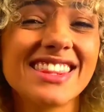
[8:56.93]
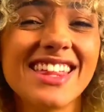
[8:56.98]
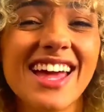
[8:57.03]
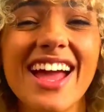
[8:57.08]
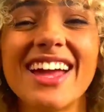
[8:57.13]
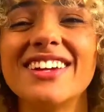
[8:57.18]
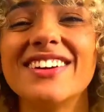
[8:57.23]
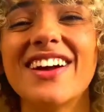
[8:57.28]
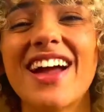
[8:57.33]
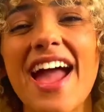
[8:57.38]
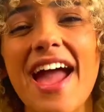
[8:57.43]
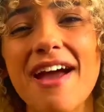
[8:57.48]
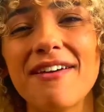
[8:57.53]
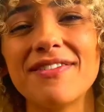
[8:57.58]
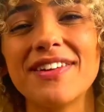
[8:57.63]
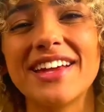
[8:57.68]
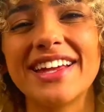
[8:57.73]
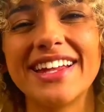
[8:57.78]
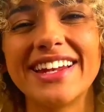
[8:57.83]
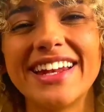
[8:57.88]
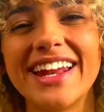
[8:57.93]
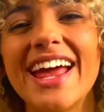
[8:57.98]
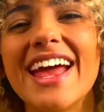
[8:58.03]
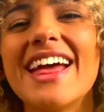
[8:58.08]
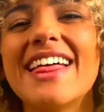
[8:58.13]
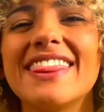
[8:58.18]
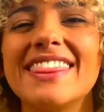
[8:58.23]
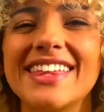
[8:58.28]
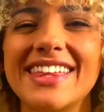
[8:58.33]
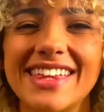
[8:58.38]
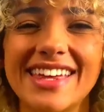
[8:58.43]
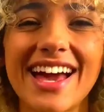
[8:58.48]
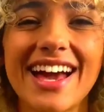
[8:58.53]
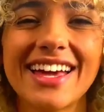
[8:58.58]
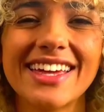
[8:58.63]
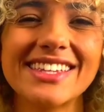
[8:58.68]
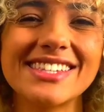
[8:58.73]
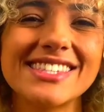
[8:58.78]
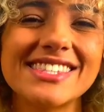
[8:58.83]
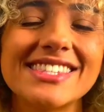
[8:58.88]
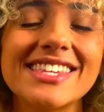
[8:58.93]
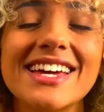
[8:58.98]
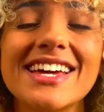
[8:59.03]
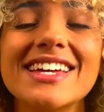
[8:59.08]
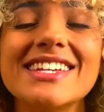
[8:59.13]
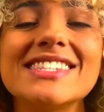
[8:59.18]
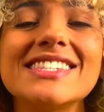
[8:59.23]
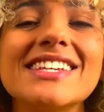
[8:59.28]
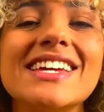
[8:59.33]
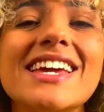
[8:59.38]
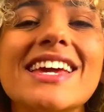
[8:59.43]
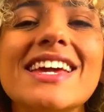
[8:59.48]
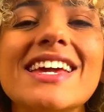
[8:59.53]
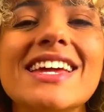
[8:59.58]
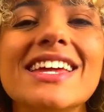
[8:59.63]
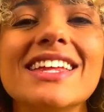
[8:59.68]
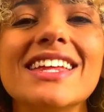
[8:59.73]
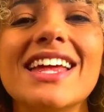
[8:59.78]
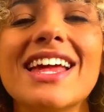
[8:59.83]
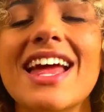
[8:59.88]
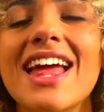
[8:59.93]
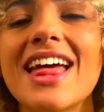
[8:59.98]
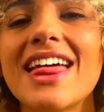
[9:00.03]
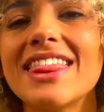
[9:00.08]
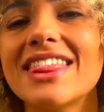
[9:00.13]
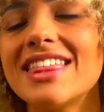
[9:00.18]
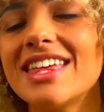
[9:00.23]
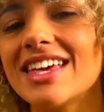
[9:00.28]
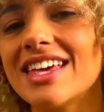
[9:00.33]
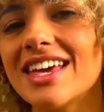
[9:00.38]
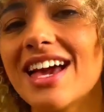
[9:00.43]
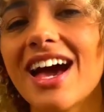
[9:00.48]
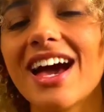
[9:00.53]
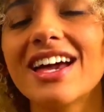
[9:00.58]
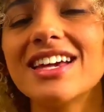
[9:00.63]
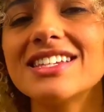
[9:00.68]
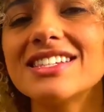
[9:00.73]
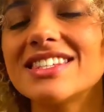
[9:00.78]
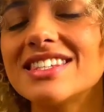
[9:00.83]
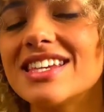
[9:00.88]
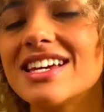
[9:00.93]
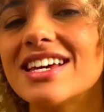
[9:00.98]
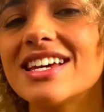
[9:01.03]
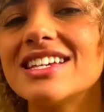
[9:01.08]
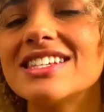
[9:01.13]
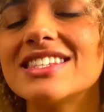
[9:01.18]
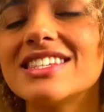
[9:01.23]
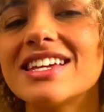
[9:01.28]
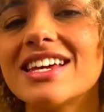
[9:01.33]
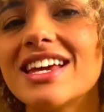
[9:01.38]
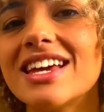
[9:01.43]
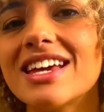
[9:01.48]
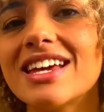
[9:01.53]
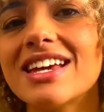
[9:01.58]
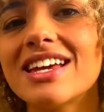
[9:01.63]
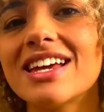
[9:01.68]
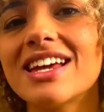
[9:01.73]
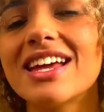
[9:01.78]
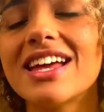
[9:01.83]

There you have it! The I says E, the I says E.